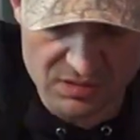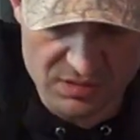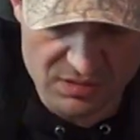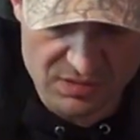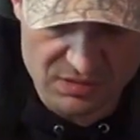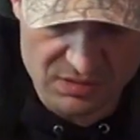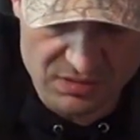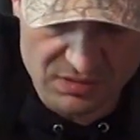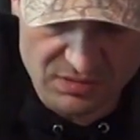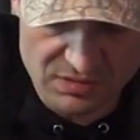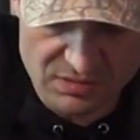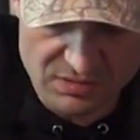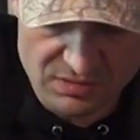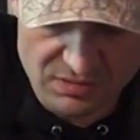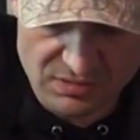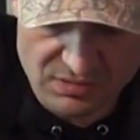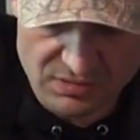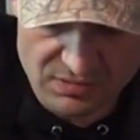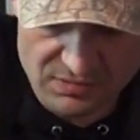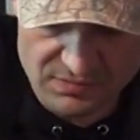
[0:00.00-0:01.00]

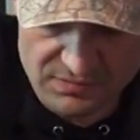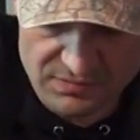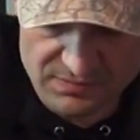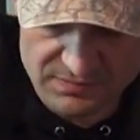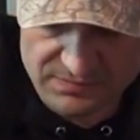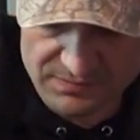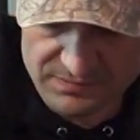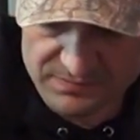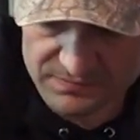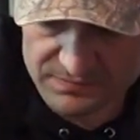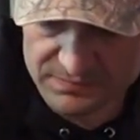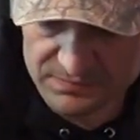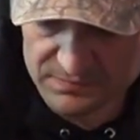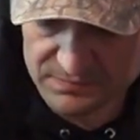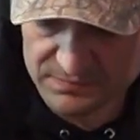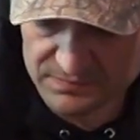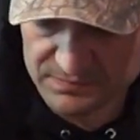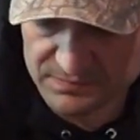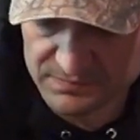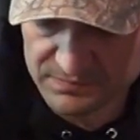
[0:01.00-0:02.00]

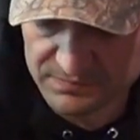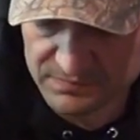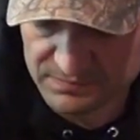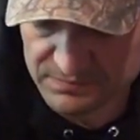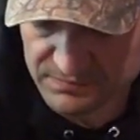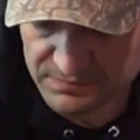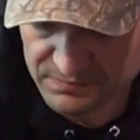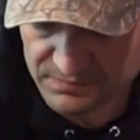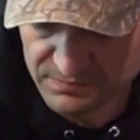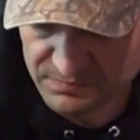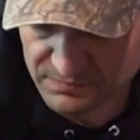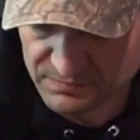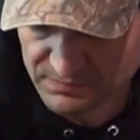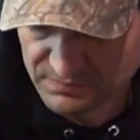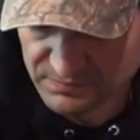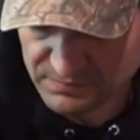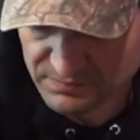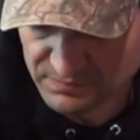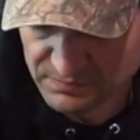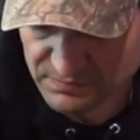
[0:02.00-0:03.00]

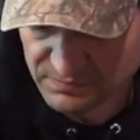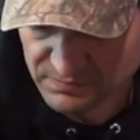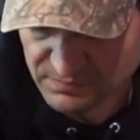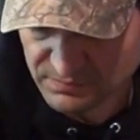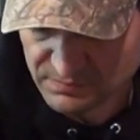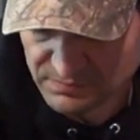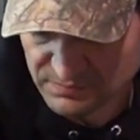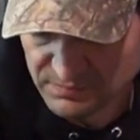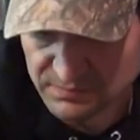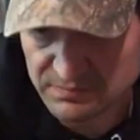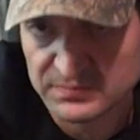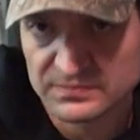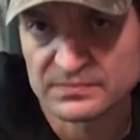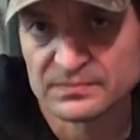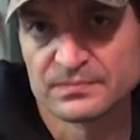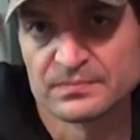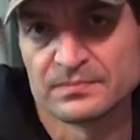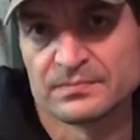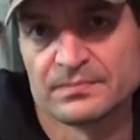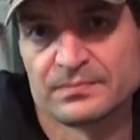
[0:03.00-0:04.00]

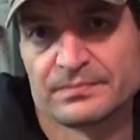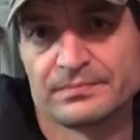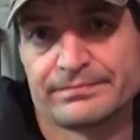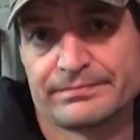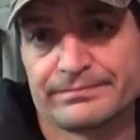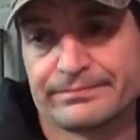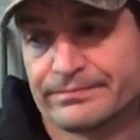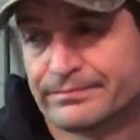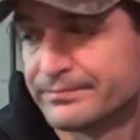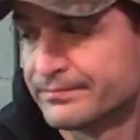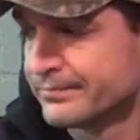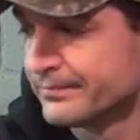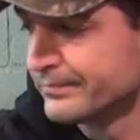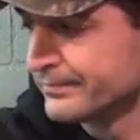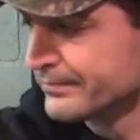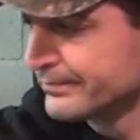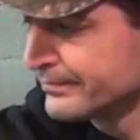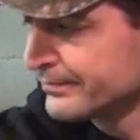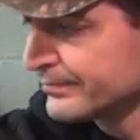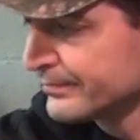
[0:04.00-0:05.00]

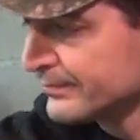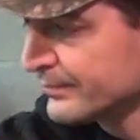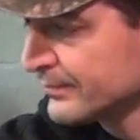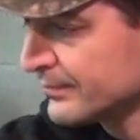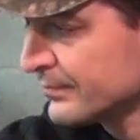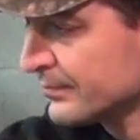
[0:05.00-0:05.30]
(no one is talking)